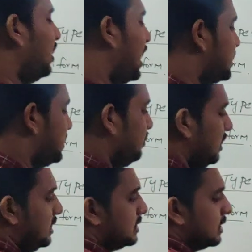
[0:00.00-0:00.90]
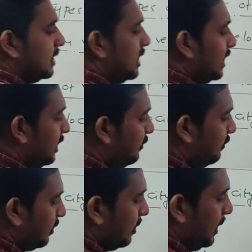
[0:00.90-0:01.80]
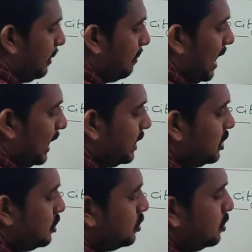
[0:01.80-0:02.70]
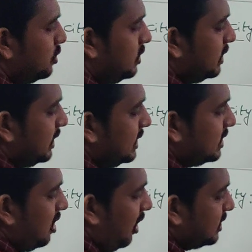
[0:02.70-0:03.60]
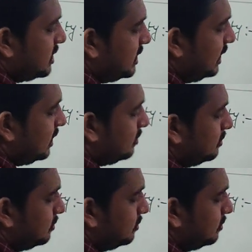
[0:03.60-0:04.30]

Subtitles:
velocity means if magnitude is constant,